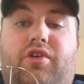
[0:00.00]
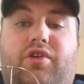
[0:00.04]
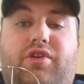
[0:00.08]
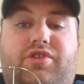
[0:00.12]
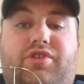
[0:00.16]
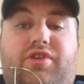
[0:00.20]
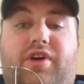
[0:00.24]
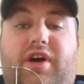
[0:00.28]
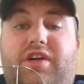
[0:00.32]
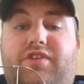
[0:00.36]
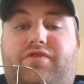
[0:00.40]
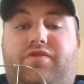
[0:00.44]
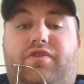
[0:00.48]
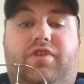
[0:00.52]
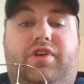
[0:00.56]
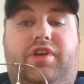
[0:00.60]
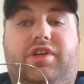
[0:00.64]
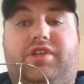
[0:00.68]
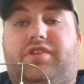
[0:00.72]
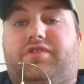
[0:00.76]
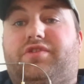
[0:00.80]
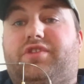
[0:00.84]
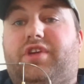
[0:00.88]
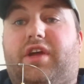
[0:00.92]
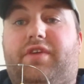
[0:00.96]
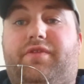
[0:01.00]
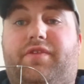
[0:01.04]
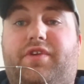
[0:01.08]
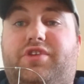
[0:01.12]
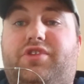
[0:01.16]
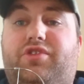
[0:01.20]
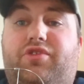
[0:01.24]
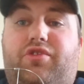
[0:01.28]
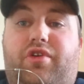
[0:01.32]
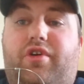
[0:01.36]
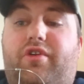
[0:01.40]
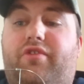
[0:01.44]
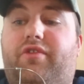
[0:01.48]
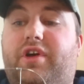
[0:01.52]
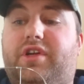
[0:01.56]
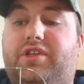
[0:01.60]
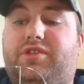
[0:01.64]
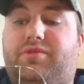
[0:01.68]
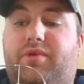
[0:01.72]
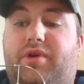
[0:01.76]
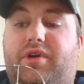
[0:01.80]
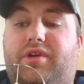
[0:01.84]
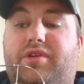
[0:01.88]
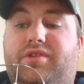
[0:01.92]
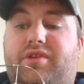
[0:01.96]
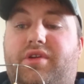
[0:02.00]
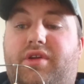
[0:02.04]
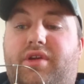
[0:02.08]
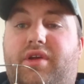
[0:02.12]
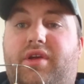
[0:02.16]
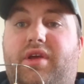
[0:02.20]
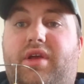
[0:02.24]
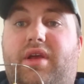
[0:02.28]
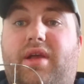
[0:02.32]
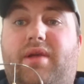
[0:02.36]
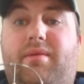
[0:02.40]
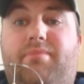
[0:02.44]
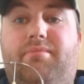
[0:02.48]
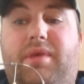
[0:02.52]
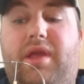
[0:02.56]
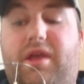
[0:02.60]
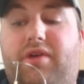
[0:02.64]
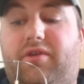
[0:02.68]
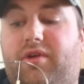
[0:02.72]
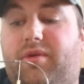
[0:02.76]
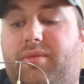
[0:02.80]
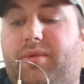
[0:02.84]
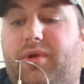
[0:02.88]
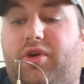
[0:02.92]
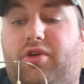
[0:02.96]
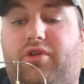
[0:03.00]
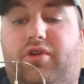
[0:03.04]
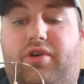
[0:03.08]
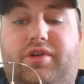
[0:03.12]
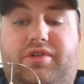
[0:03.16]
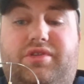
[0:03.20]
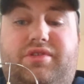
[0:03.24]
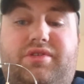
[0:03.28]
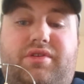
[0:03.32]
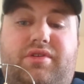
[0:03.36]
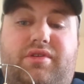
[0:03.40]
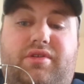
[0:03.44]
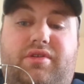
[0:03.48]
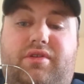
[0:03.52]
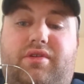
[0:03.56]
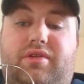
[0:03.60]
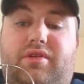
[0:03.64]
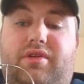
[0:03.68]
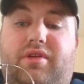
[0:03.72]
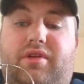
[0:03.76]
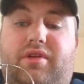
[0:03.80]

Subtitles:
Because the last few years I've started fishing a lot of reservoirs, mainly because